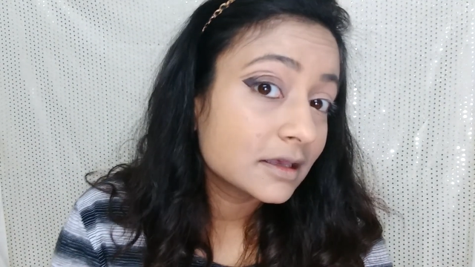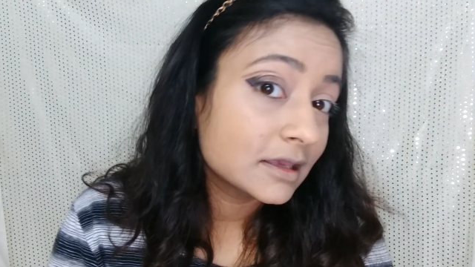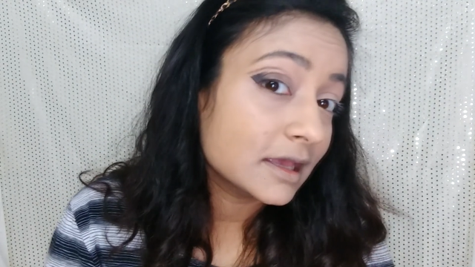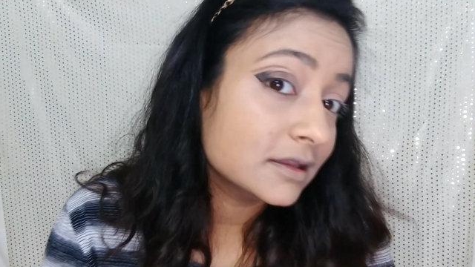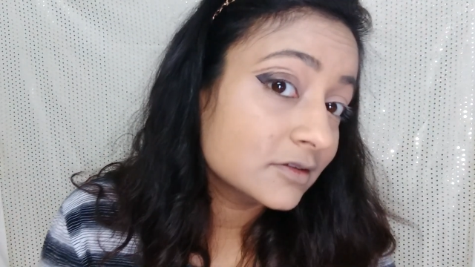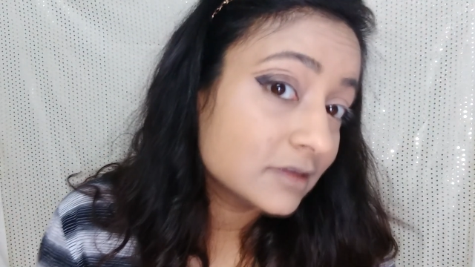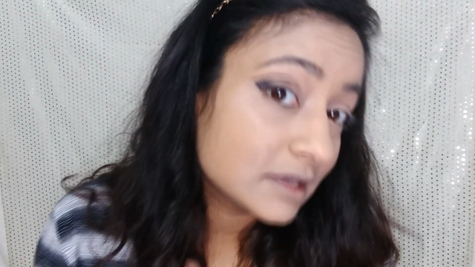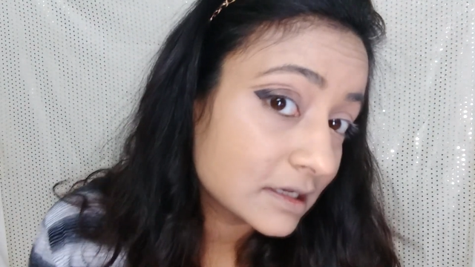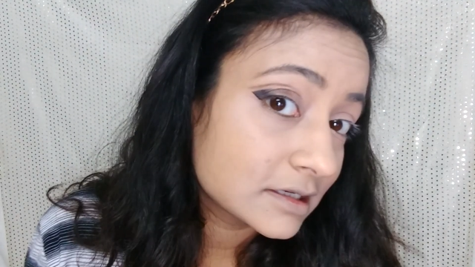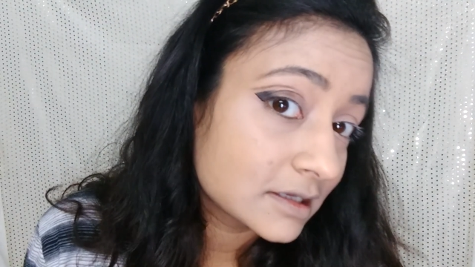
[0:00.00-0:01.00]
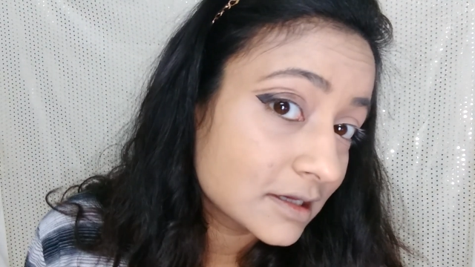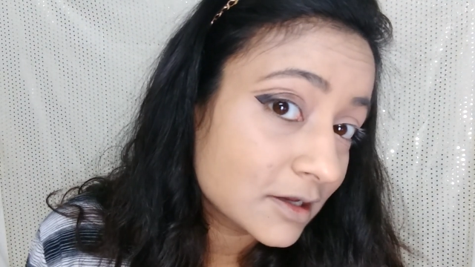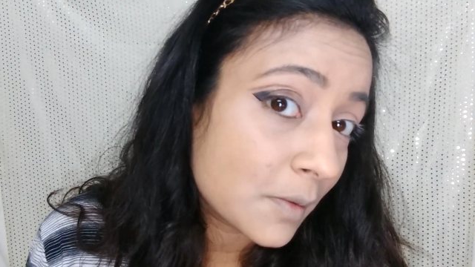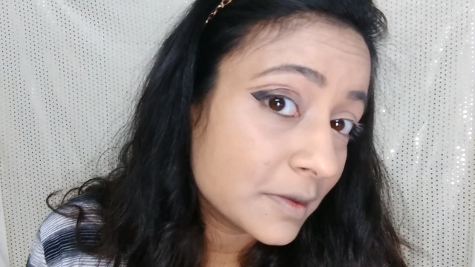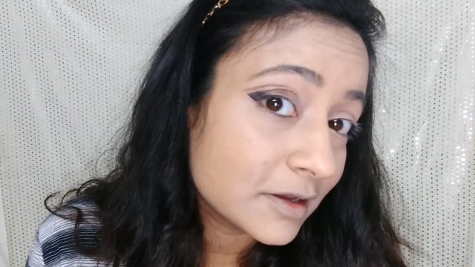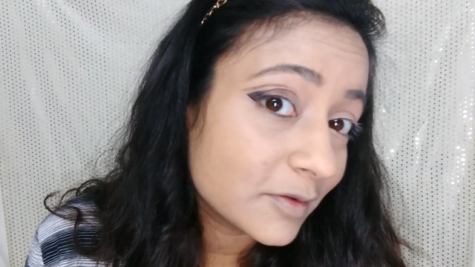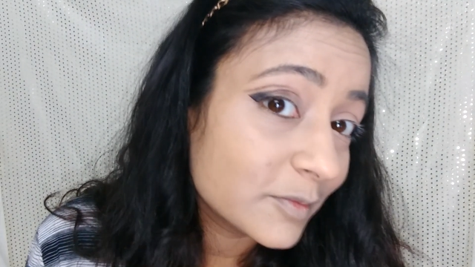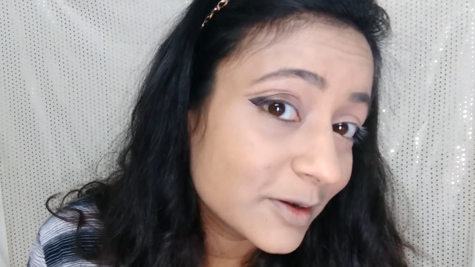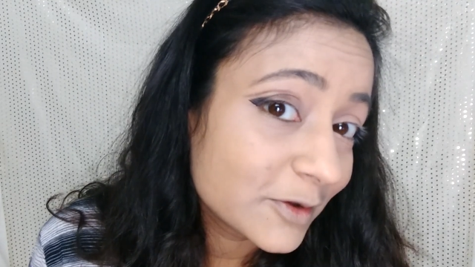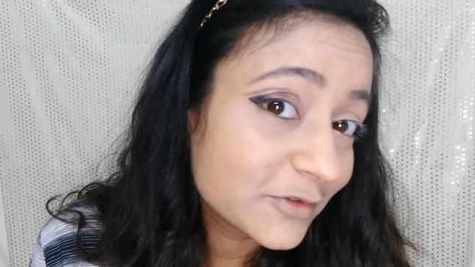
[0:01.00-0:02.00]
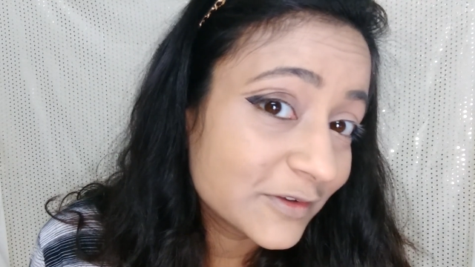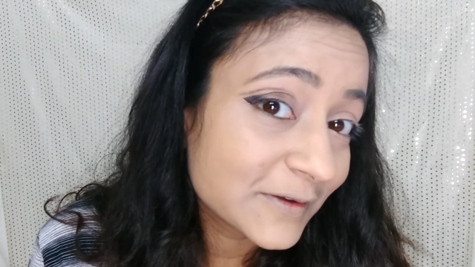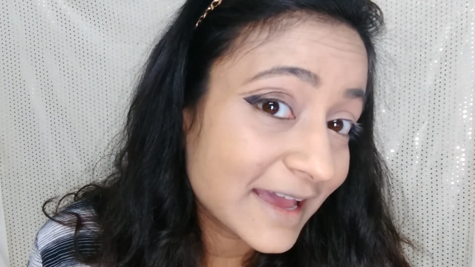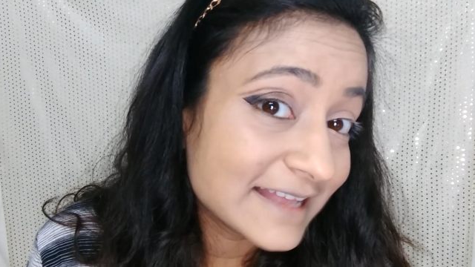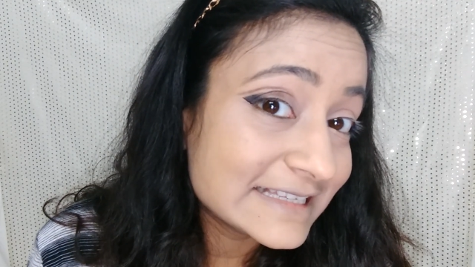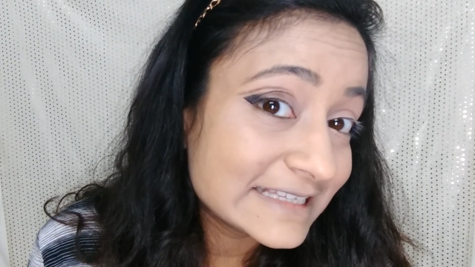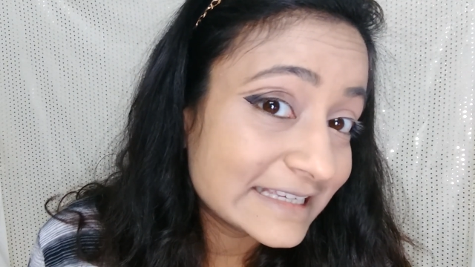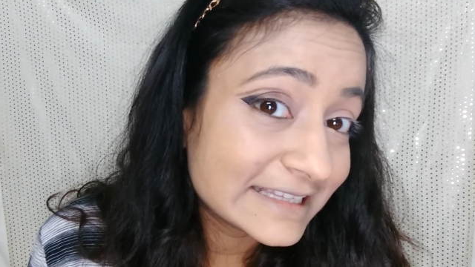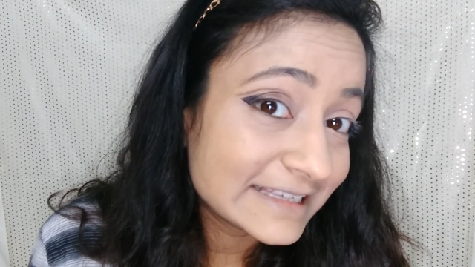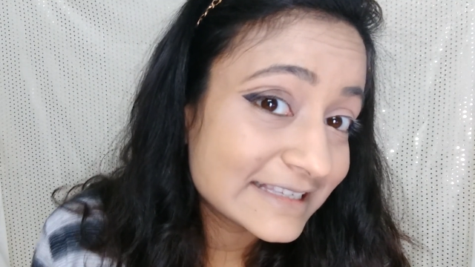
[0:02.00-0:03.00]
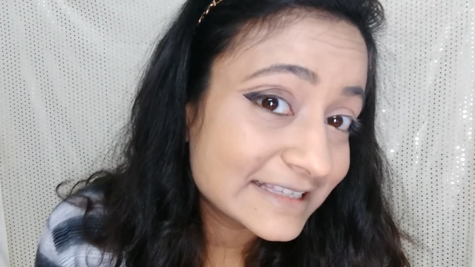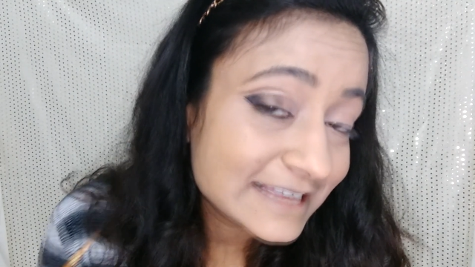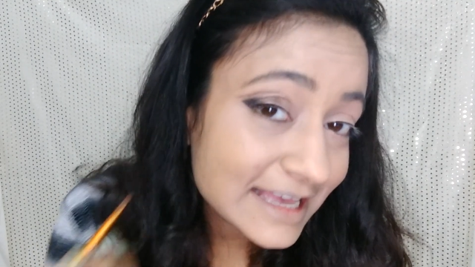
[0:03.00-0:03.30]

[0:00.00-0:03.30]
Can you see it? Comment down below if you can see this.